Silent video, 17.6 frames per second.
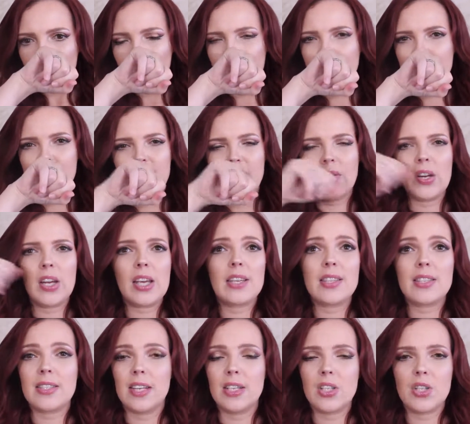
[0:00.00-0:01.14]
It does have a
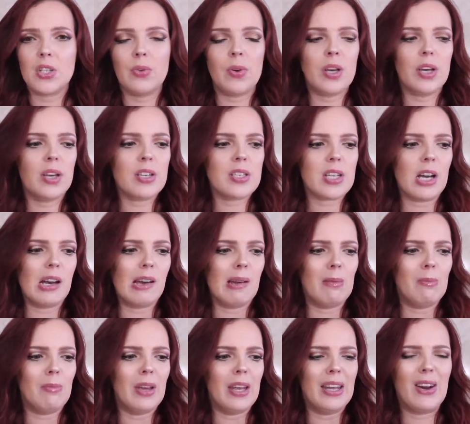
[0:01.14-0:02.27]
nice scent to it.
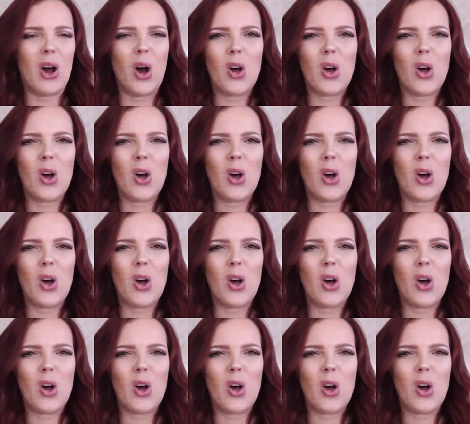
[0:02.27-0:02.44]
And